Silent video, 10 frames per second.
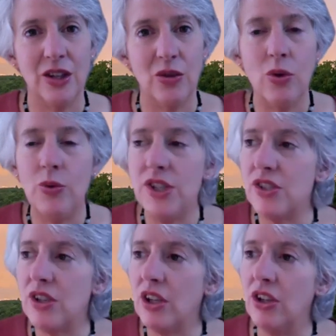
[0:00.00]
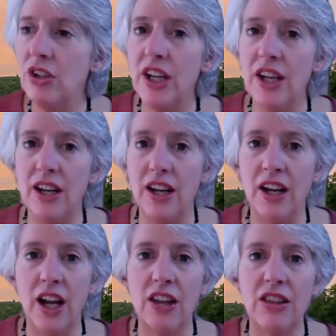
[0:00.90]
When we start looking
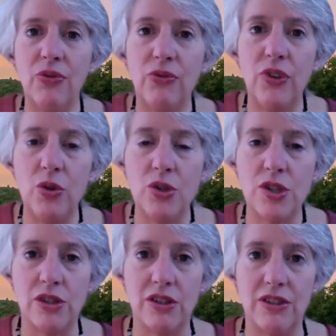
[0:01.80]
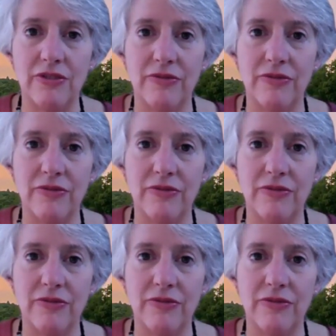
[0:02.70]
at the future,